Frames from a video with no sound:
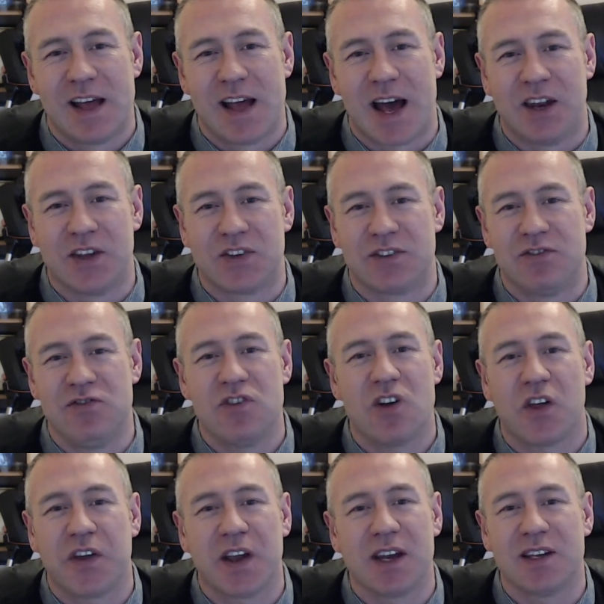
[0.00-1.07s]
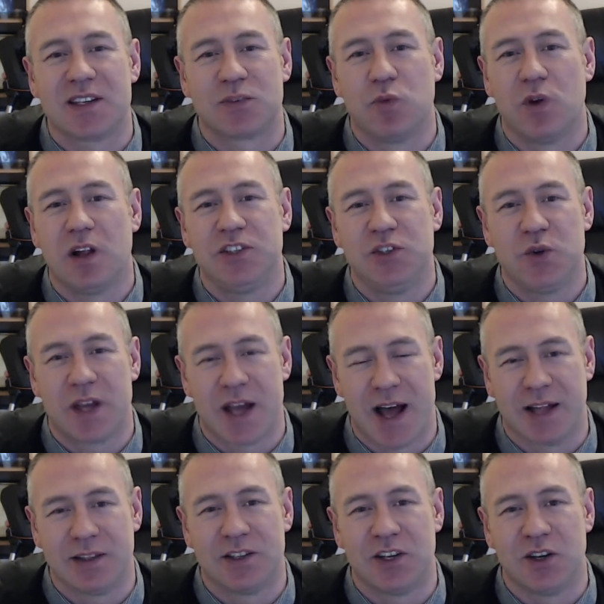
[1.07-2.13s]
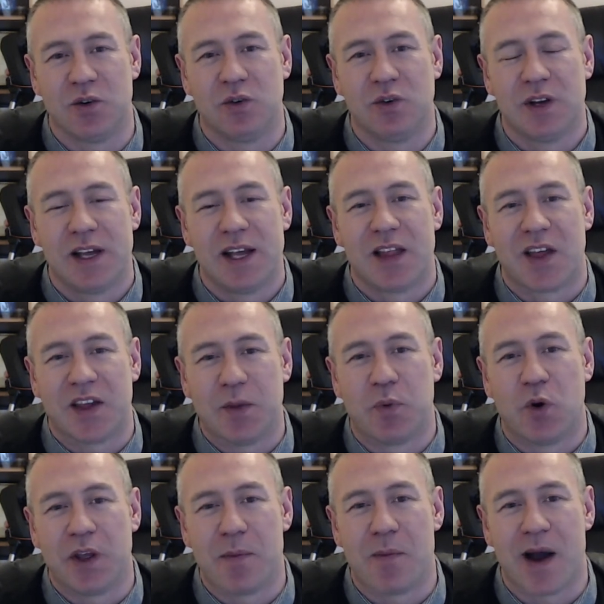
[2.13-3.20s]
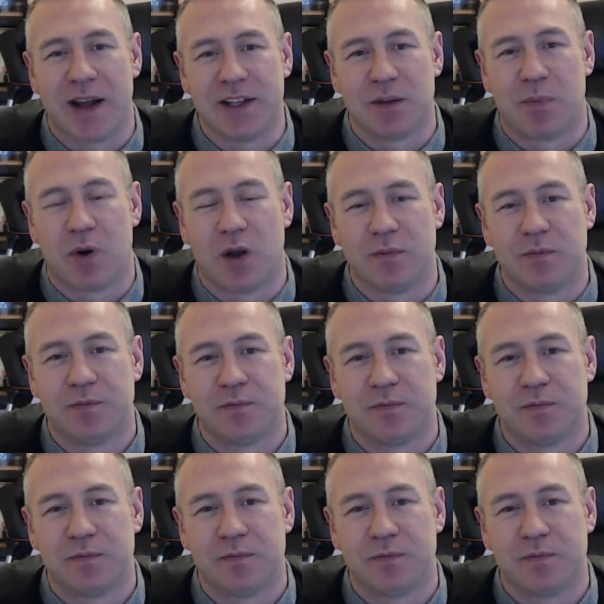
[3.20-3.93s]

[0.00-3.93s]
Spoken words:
And there's nothing in this world you can't do that you put your mind upon.